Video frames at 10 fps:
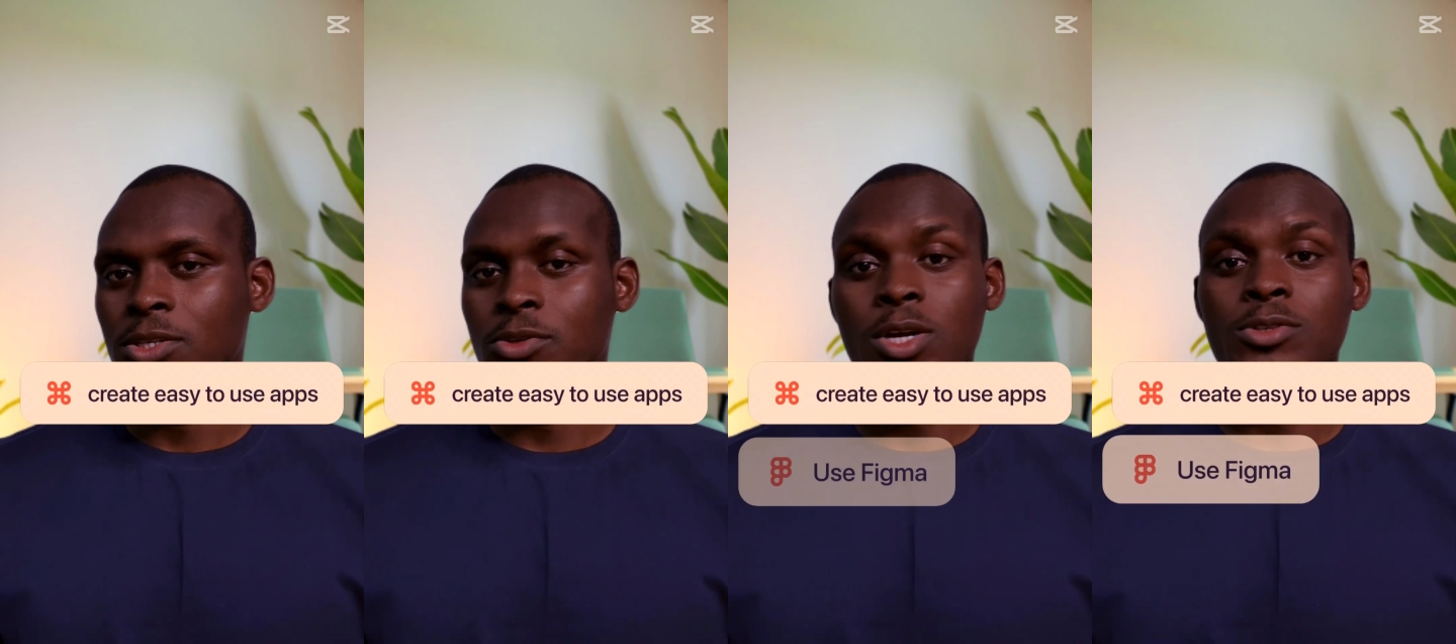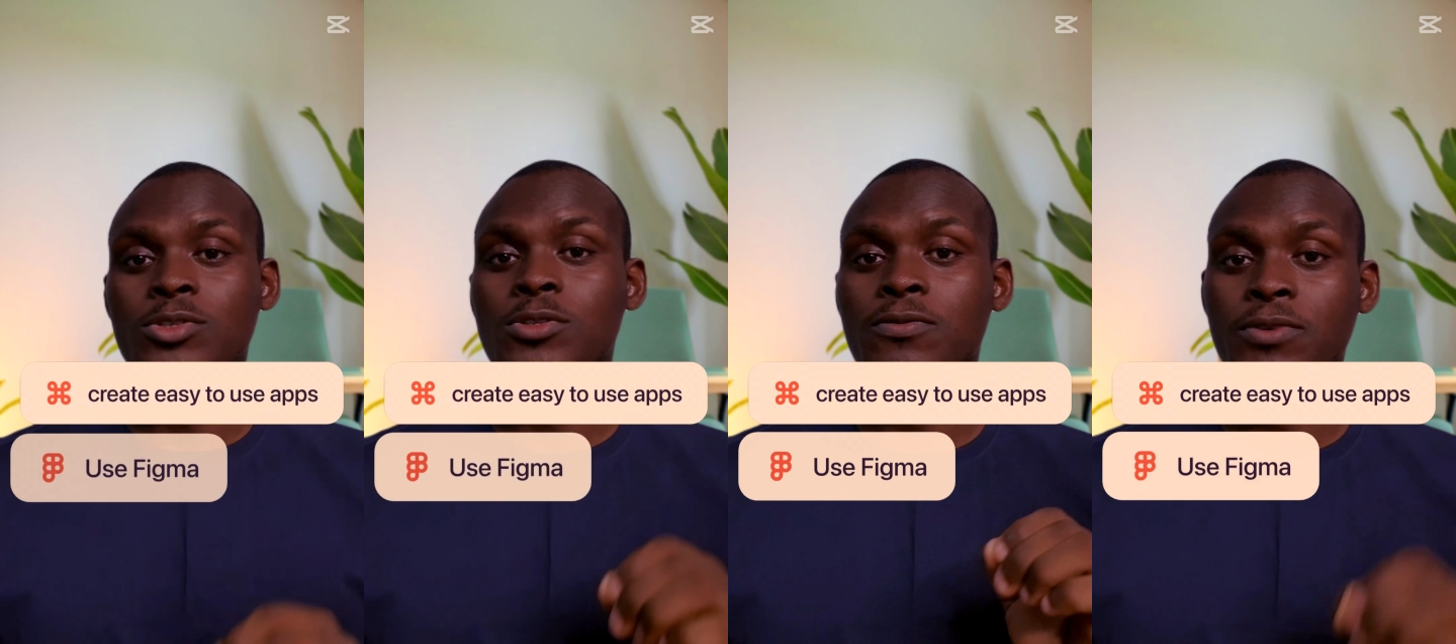You know how
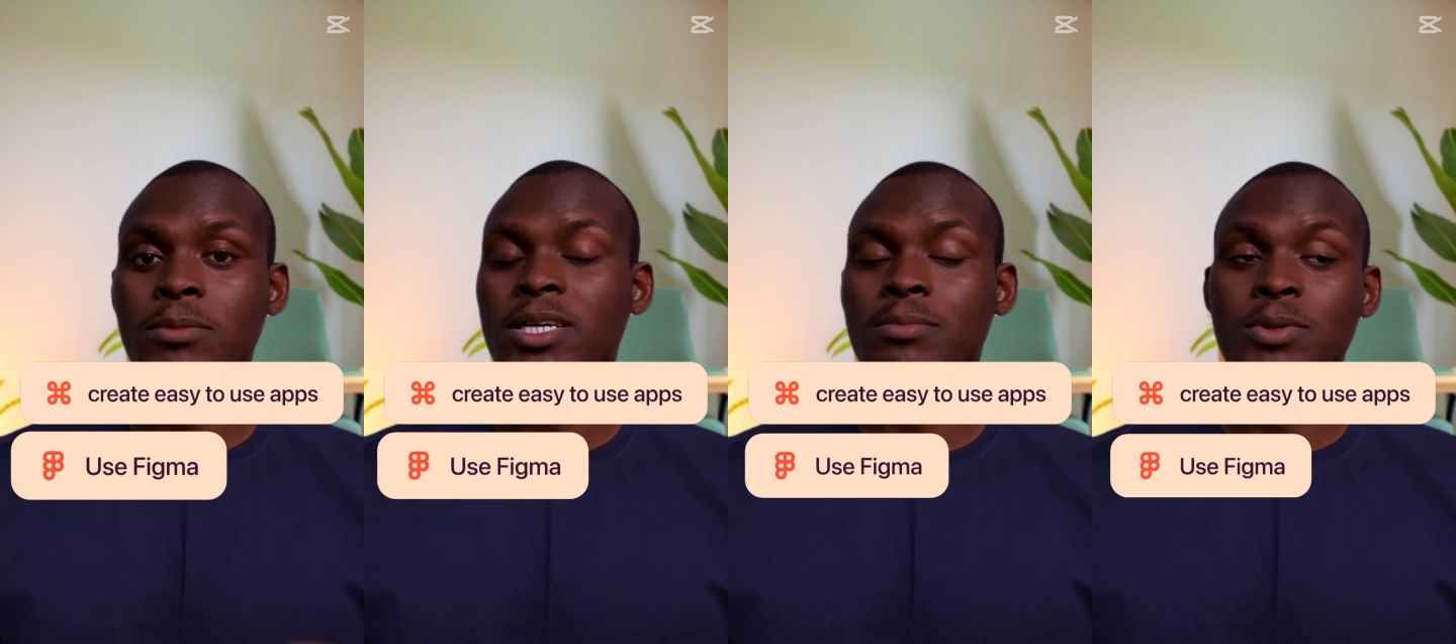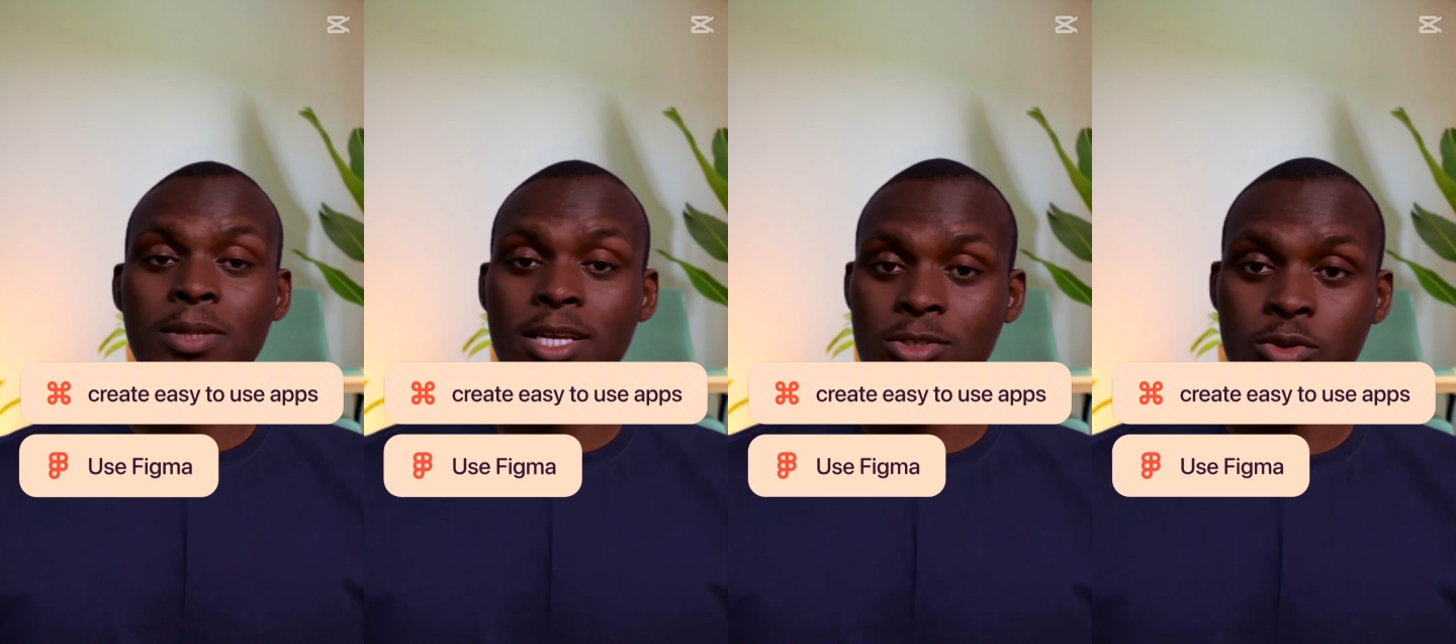to use Figma, the
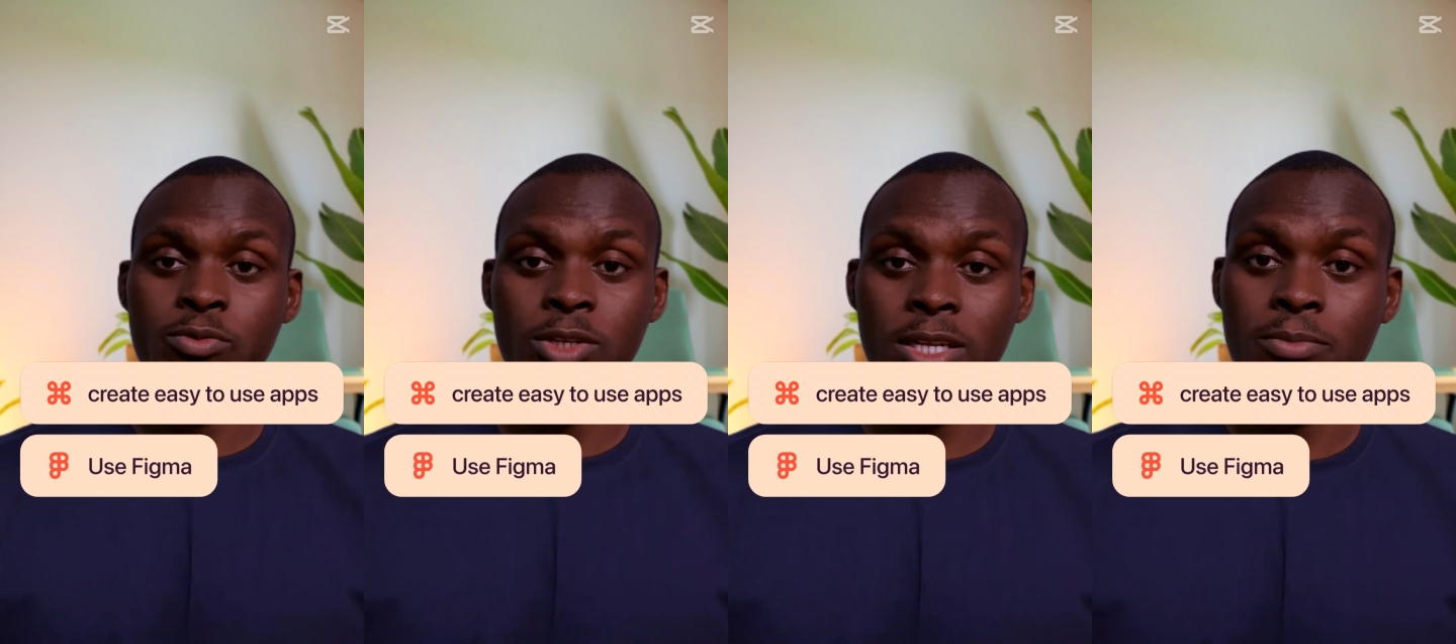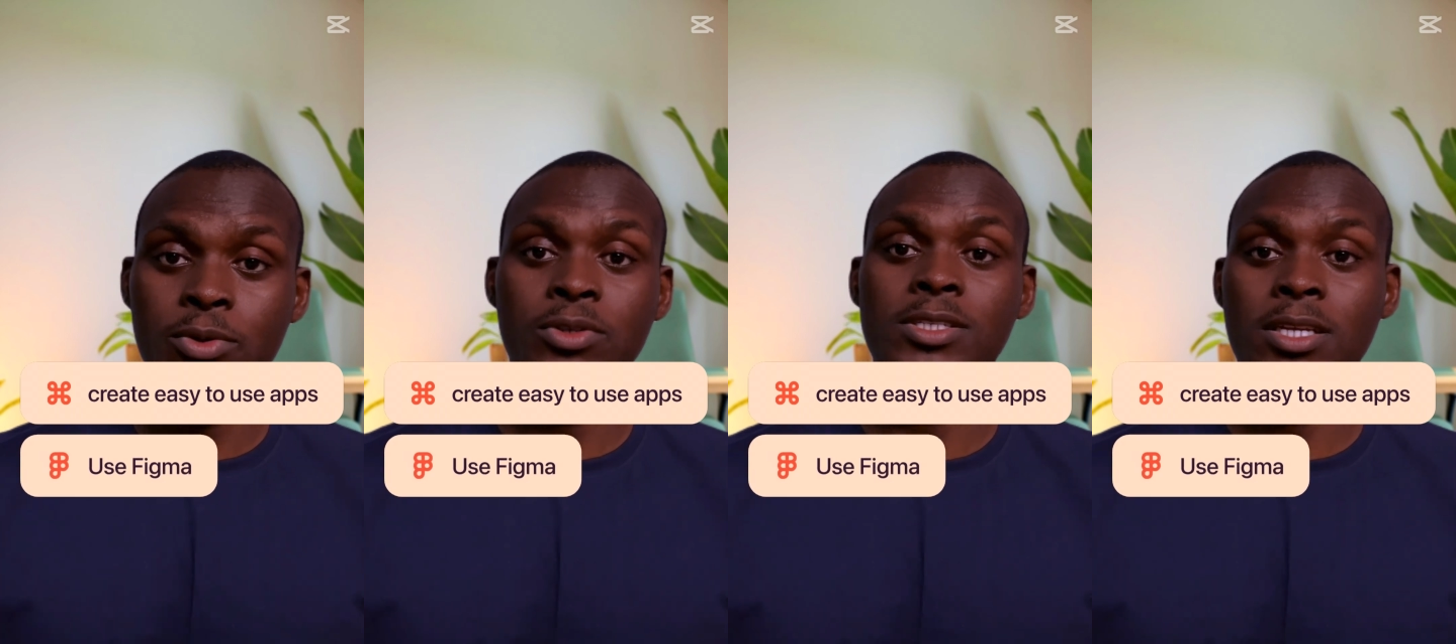popular software that
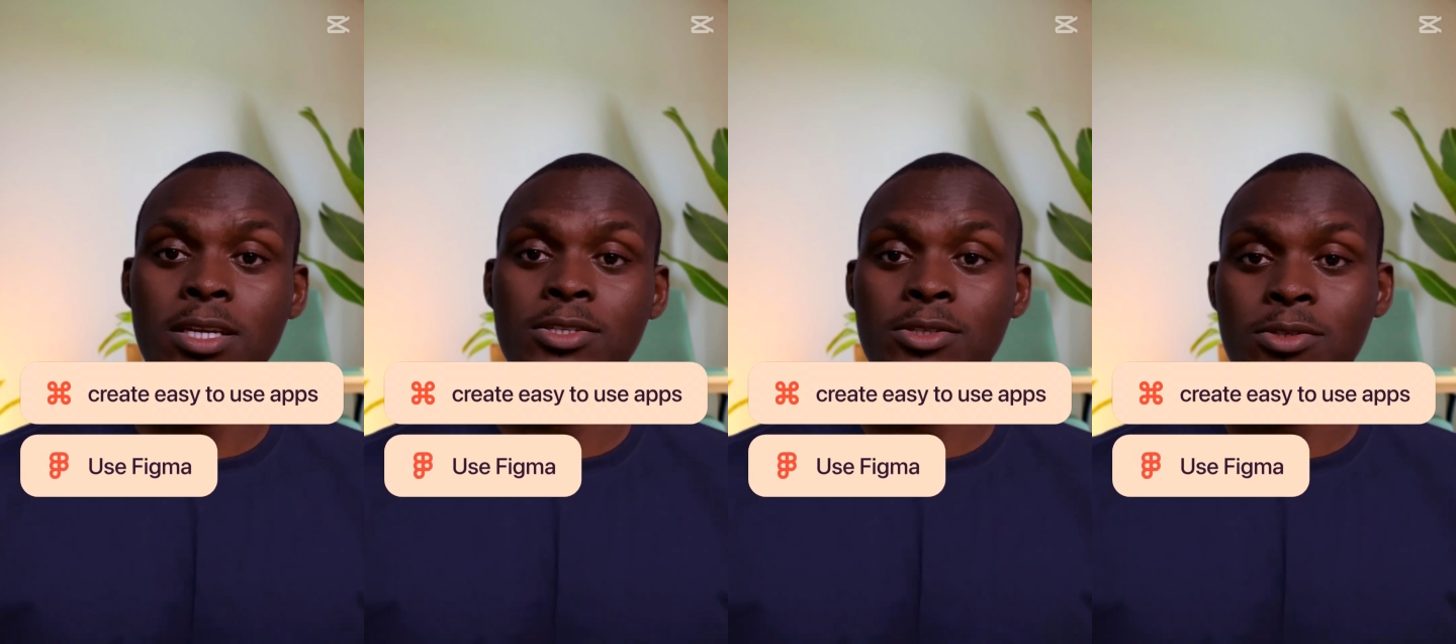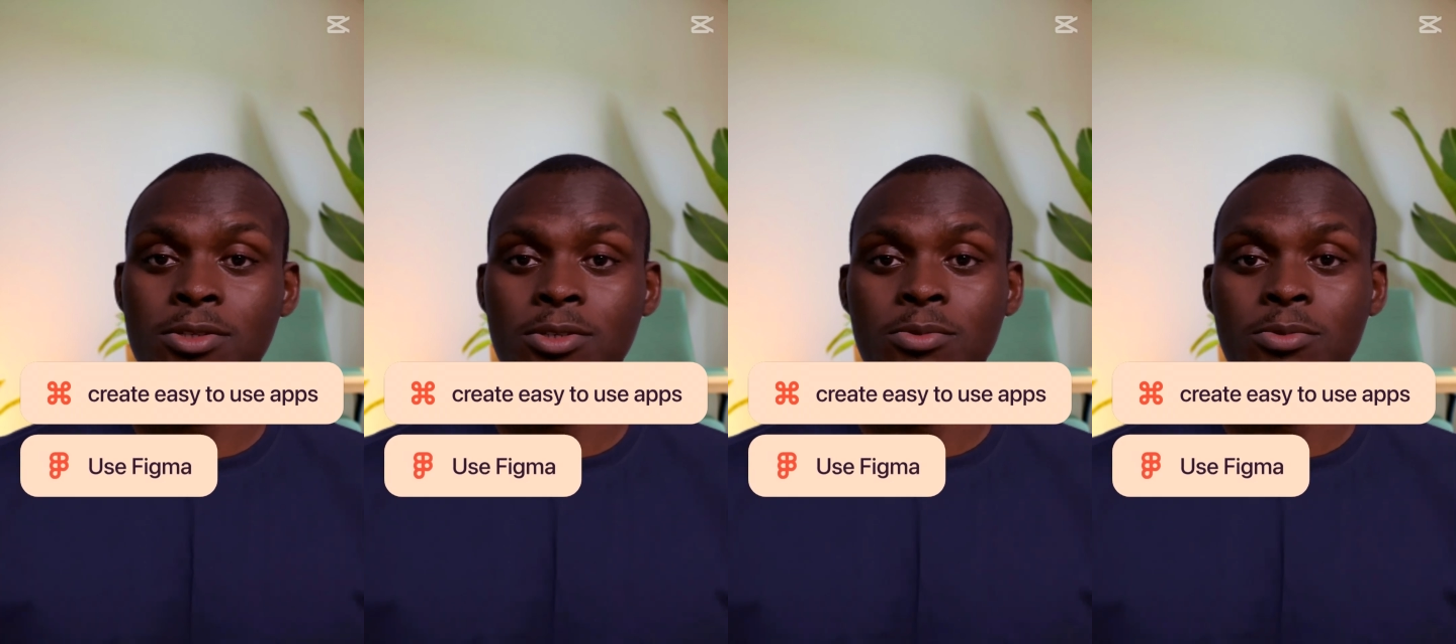product designers use.